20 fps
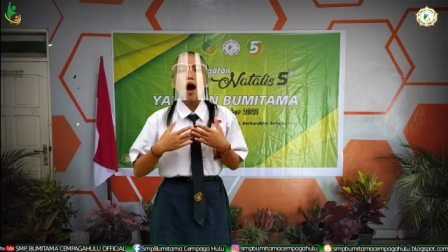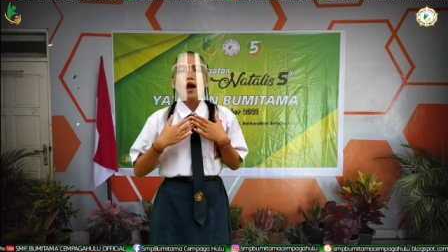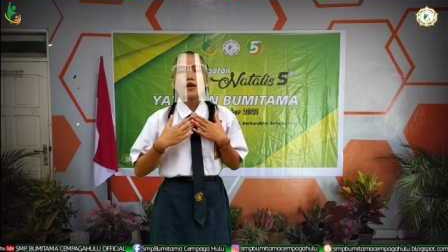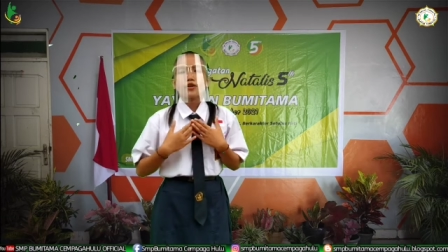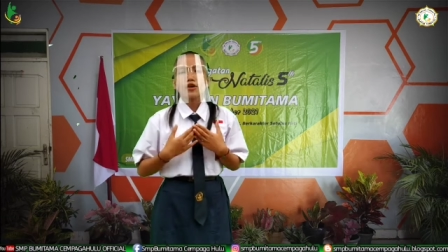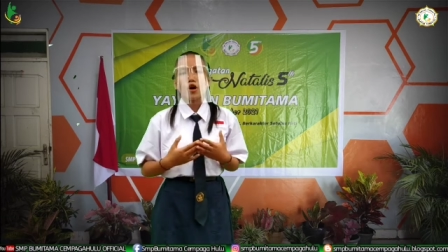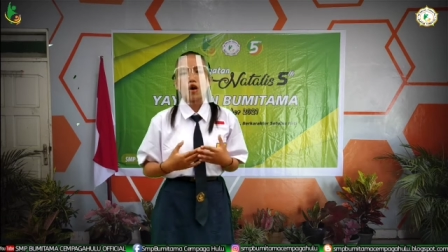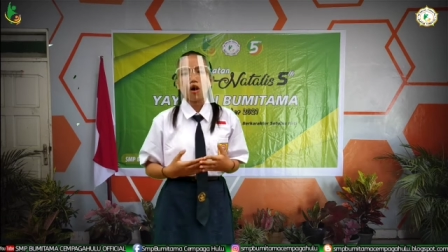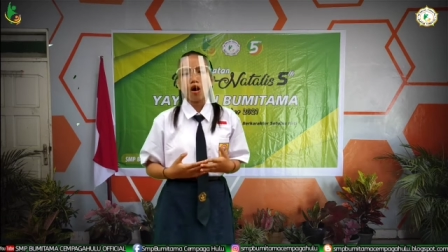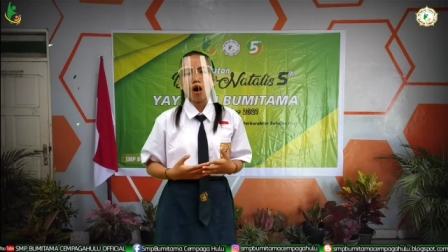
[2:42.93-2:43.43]

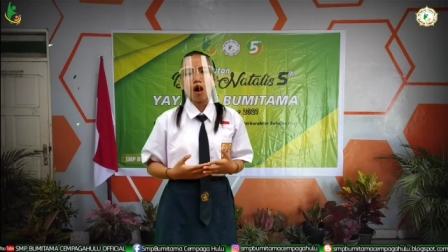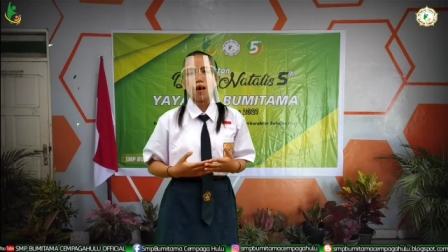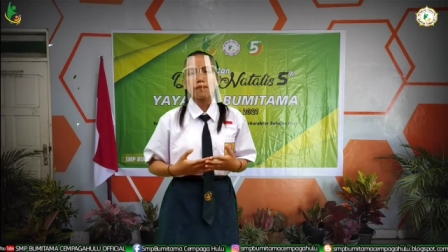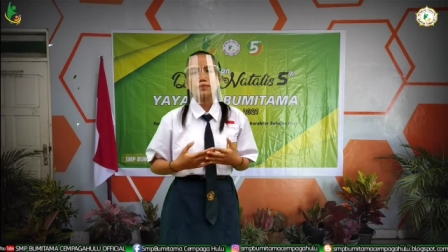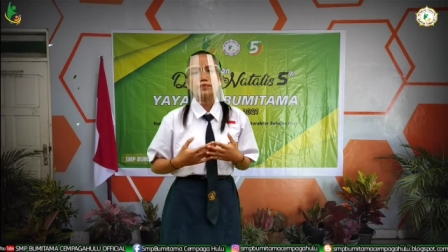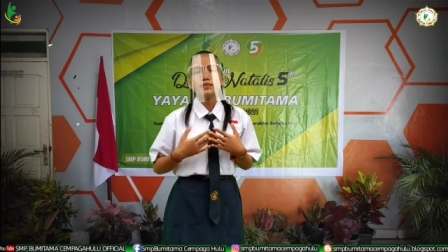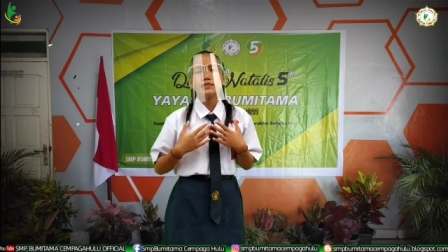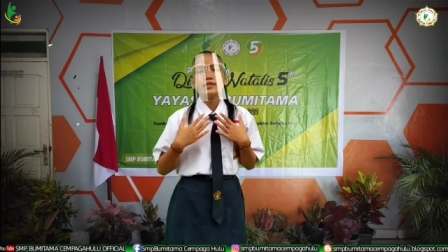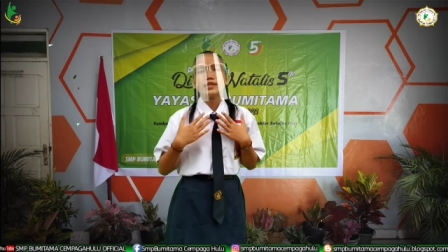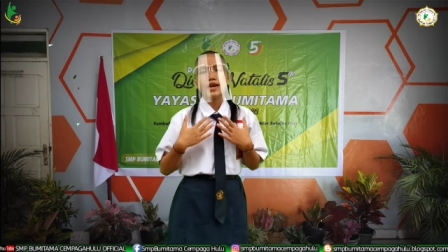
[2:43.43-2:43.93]
I
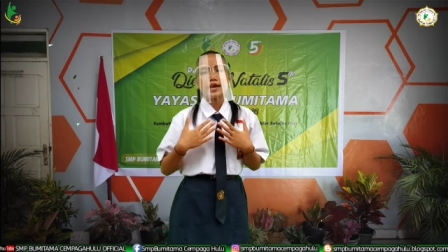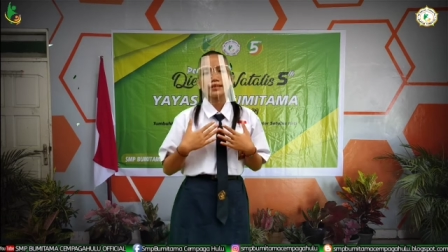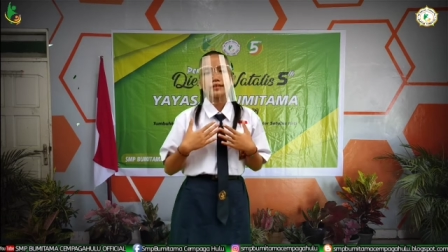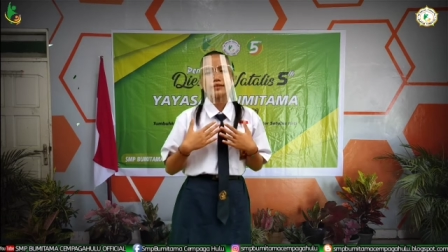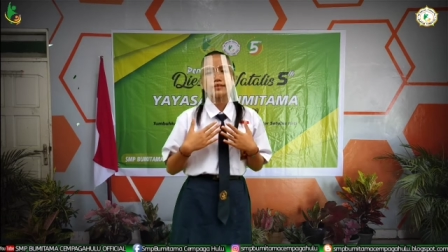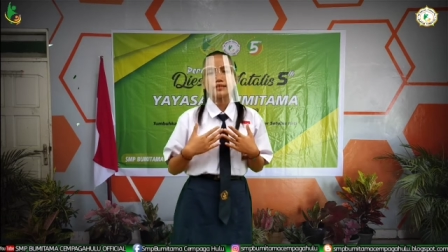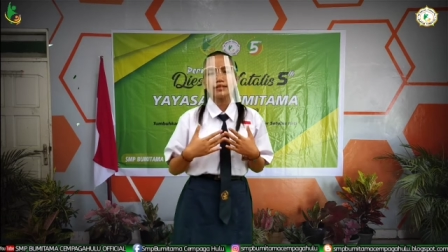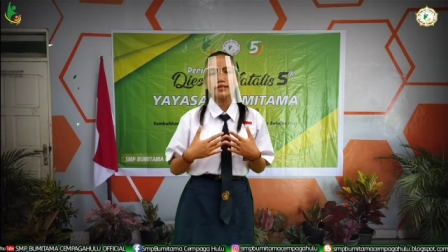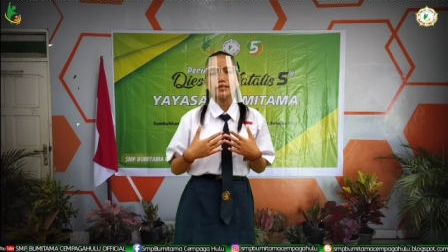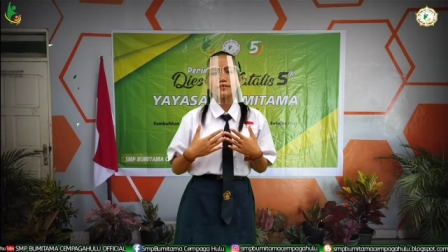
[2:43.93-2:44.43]
hope
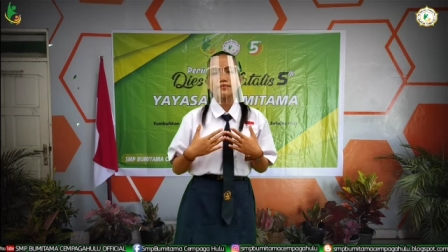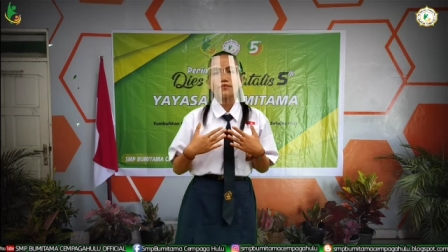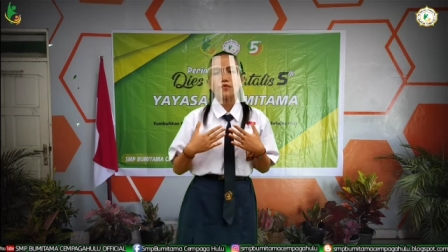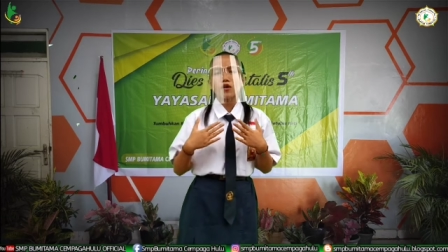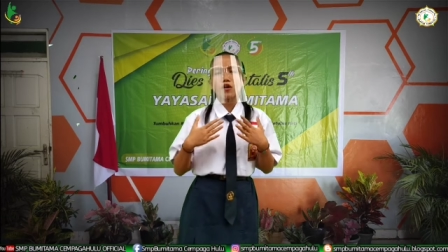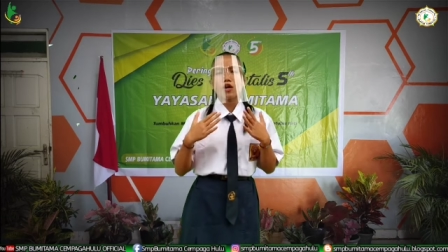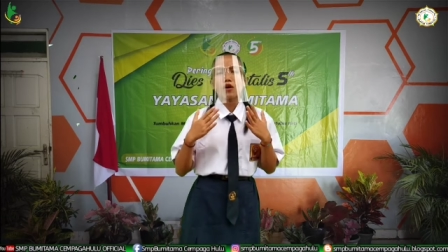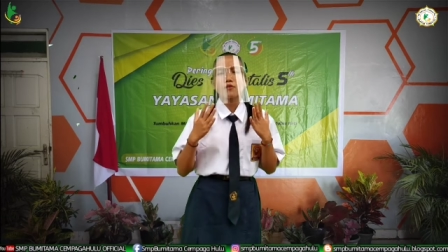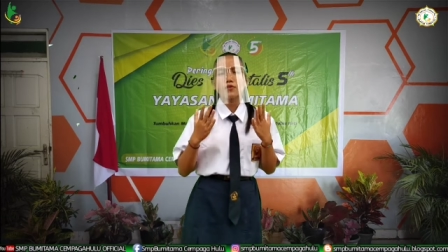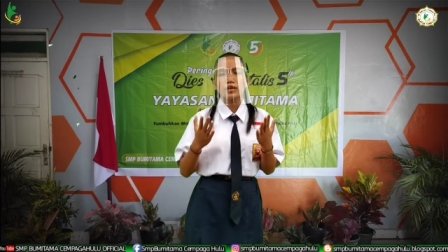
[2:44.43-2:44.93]
that this
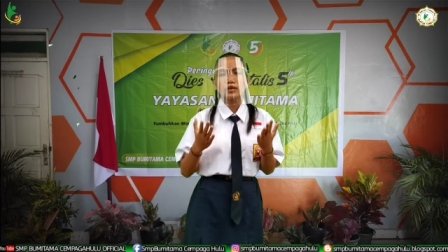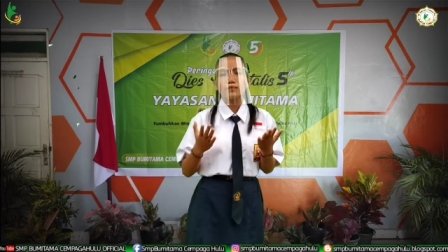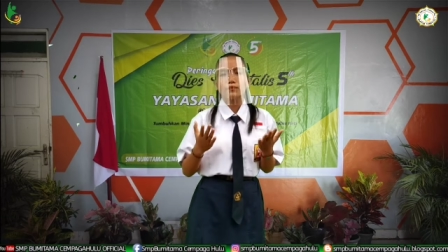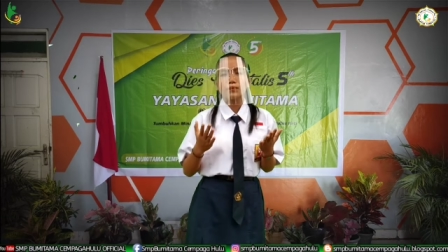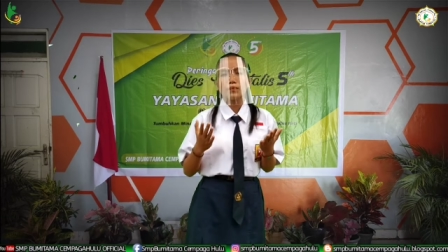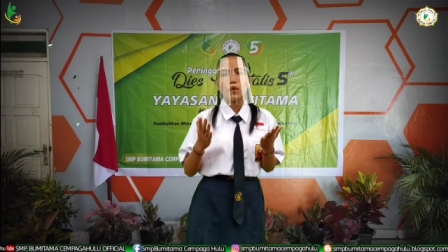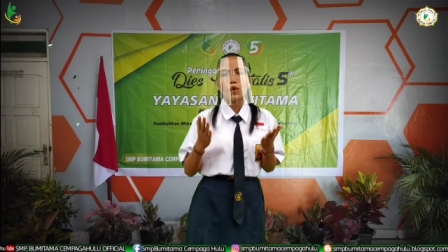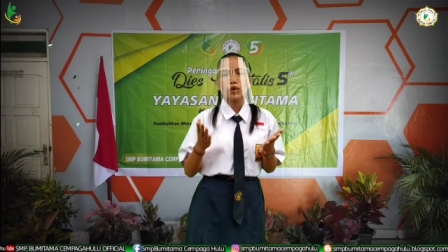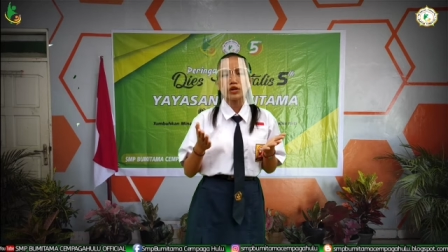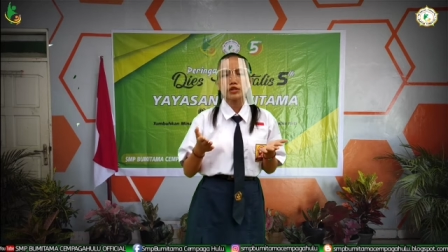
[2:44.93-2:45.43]
following
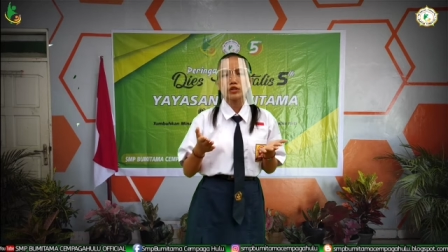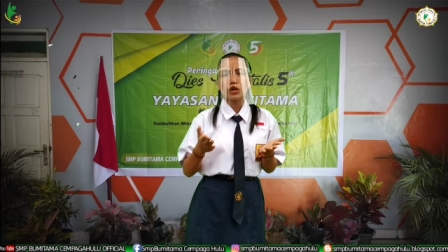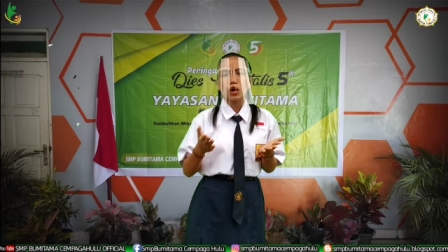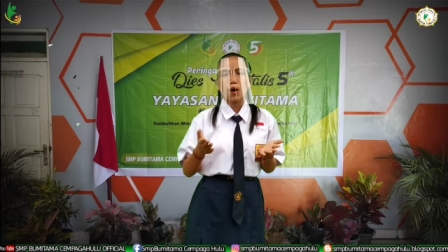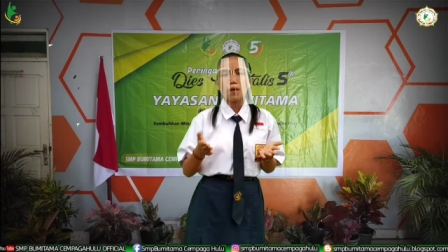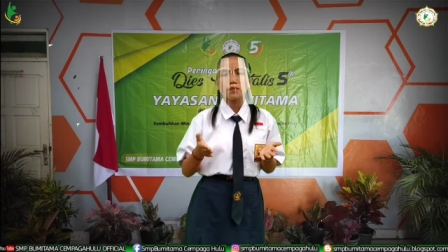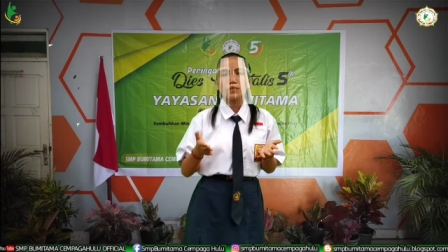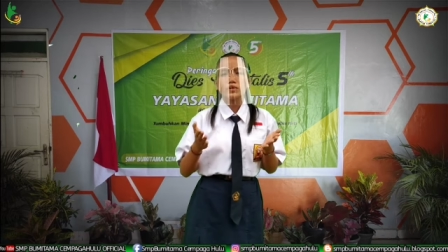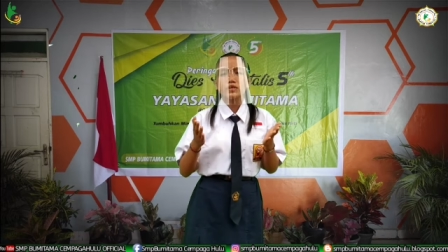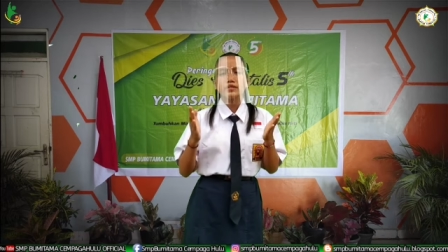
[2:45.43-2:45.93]
point
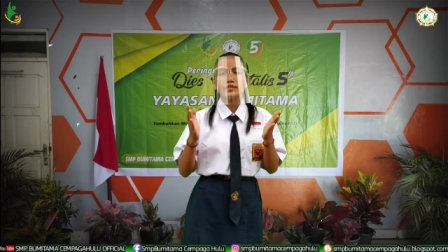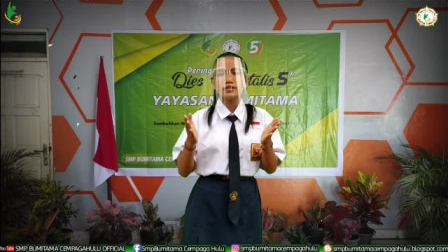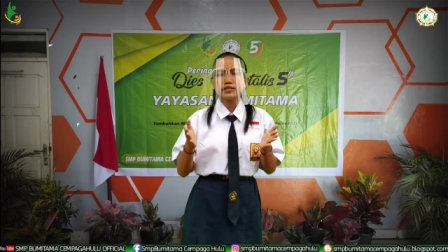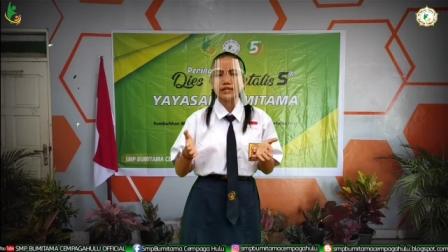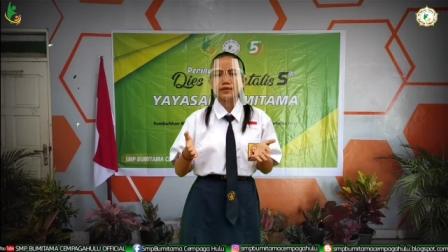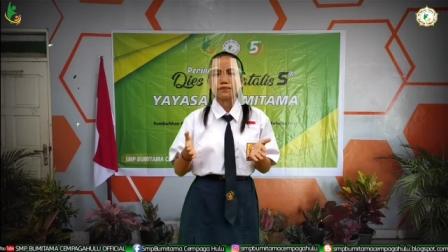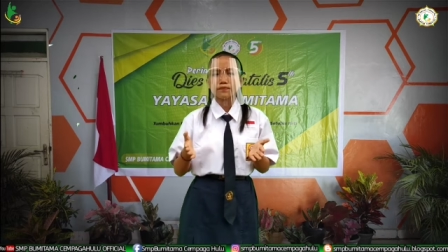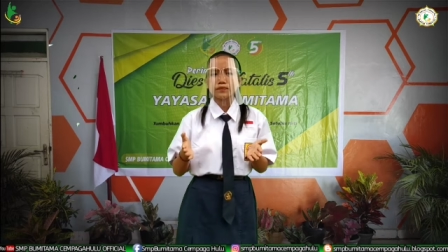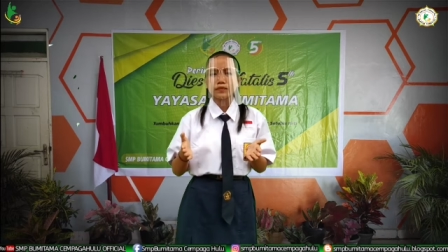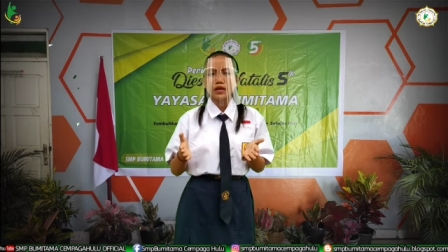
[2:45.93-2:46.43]
of
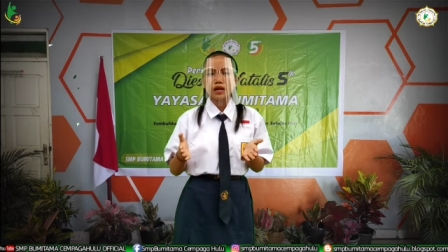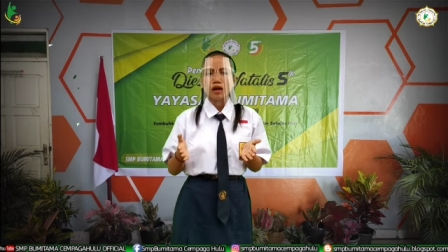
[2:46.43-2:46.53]
hardship